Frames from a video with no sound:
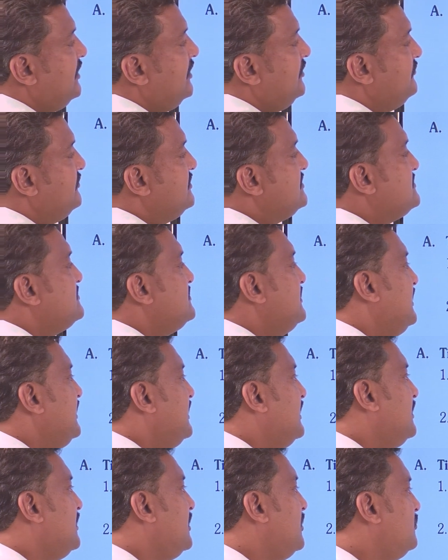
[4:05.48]
that we see
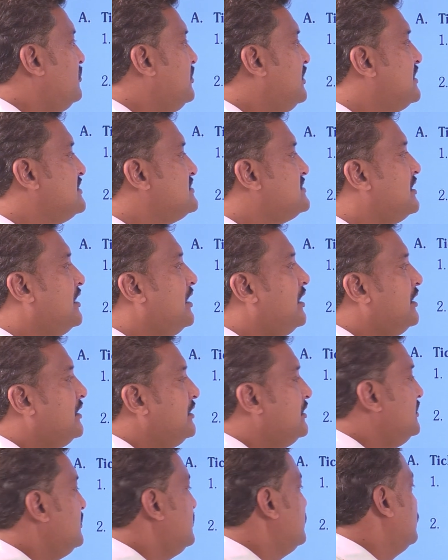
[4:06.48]
around us
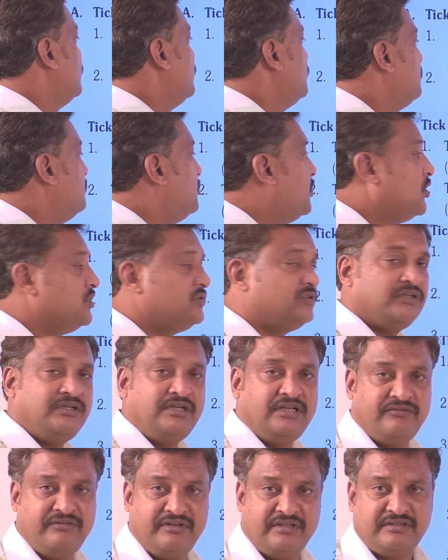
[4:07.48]
are both
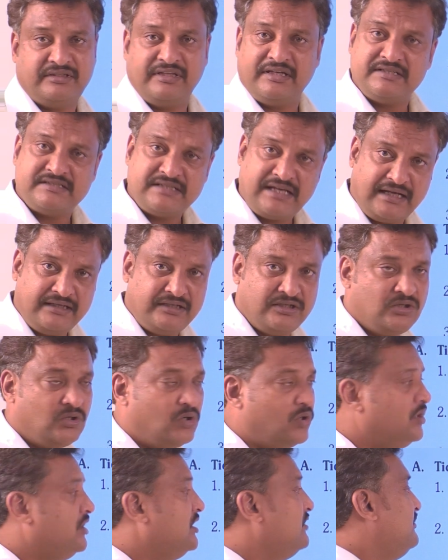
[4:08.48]
living things and
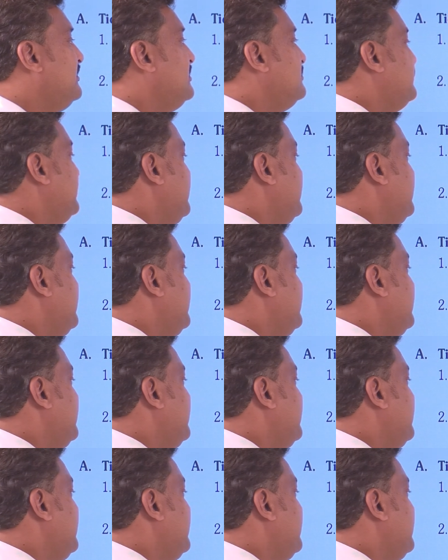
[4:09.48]
non-living